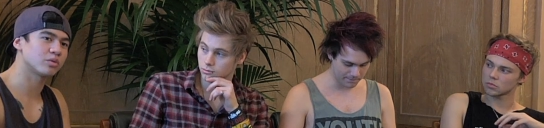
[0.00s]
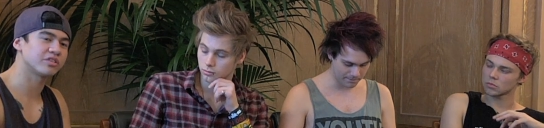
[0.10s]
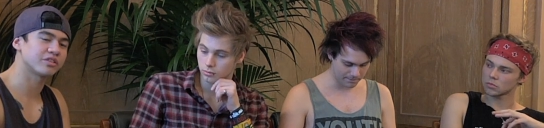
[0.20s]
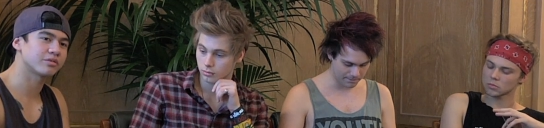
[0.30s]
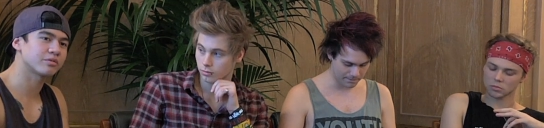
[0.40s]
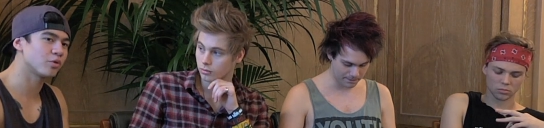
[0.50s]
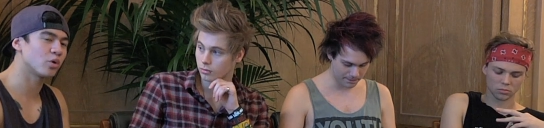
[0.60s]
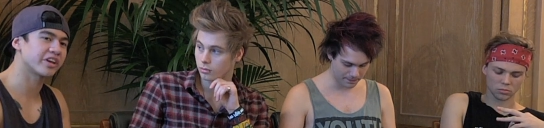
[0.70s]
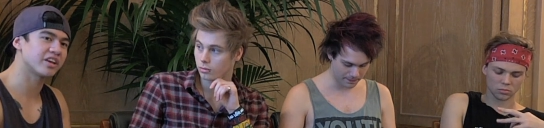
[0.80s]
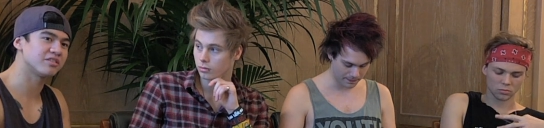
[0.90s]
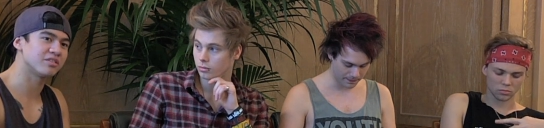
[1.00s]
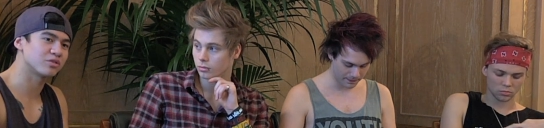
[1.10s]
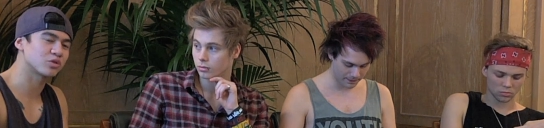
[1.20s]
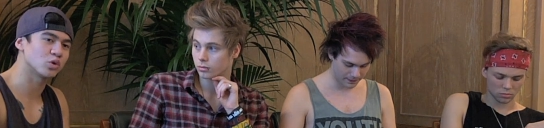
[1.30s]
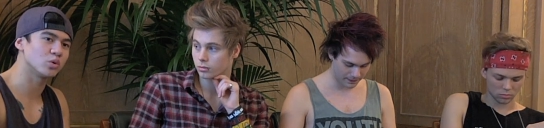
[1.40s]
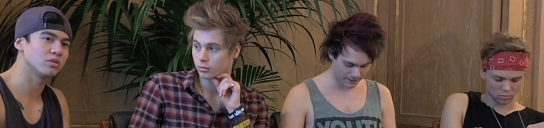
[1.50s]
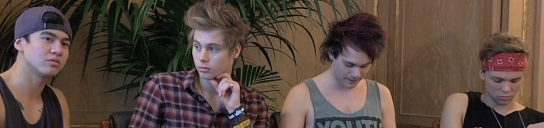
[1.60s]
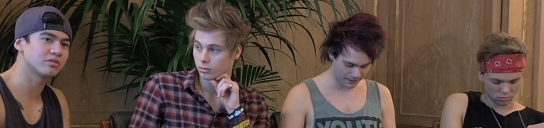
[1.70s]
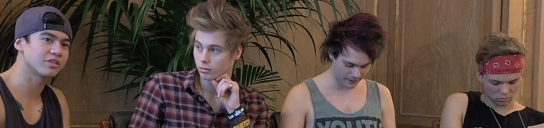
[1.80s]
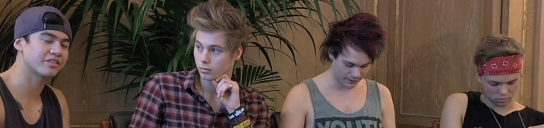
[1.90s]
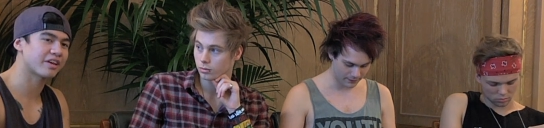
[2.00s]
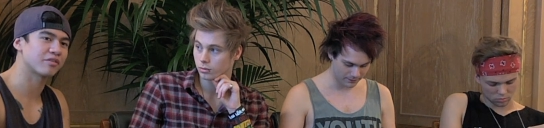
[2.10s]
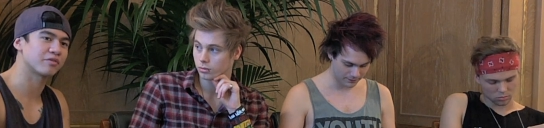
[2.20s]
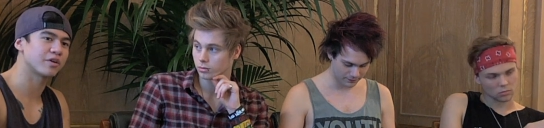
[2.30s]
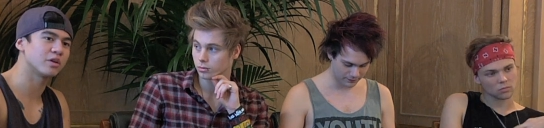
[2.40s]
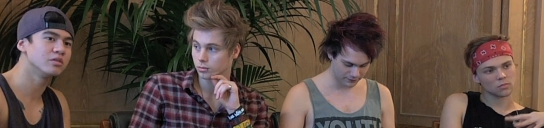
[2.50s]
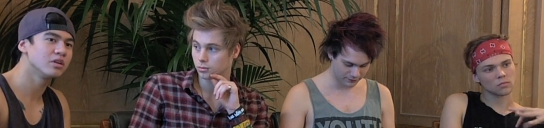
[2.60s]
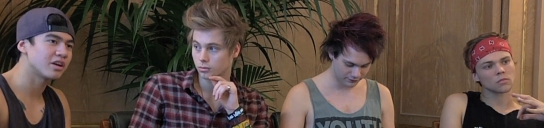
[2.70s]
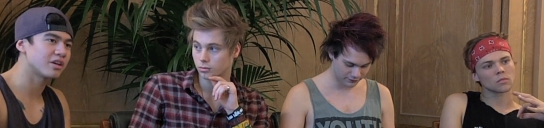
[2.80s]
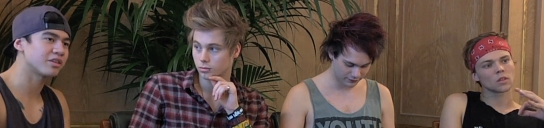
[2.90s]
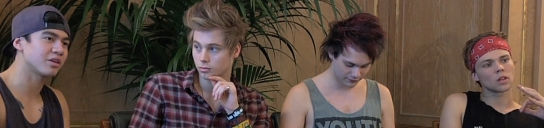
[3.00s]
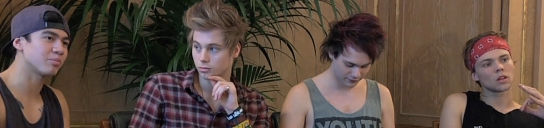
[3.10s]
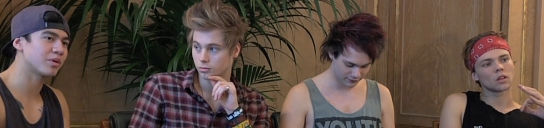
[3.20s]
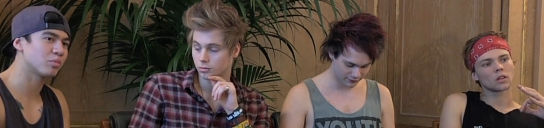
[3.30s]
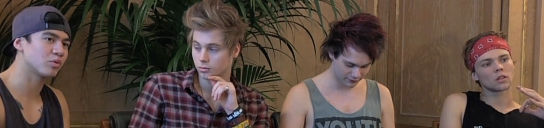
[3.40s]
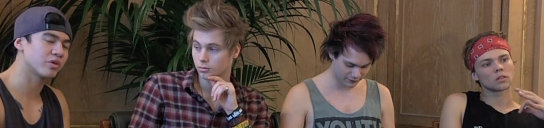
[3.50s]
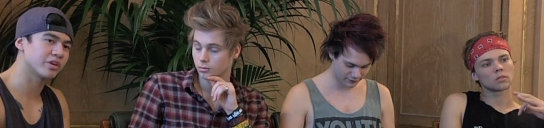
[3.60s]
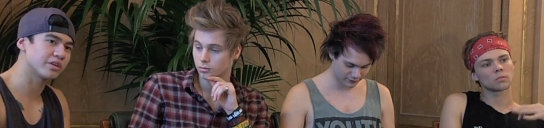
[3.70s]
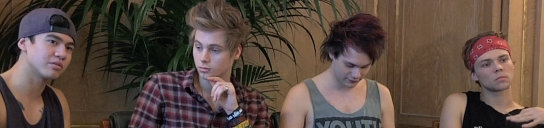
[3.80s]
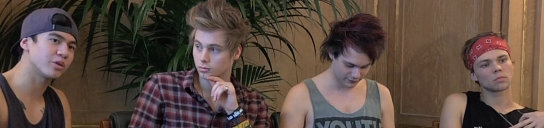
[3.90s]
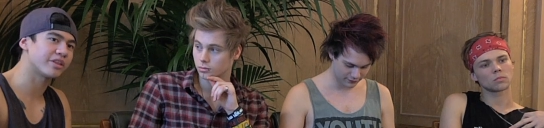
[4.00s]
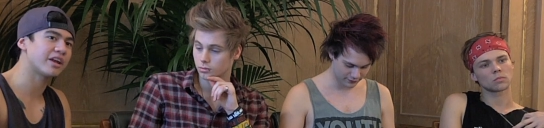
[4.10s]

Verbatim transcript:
Speaker 1: We were just four kids in school, just having fun. I think people really got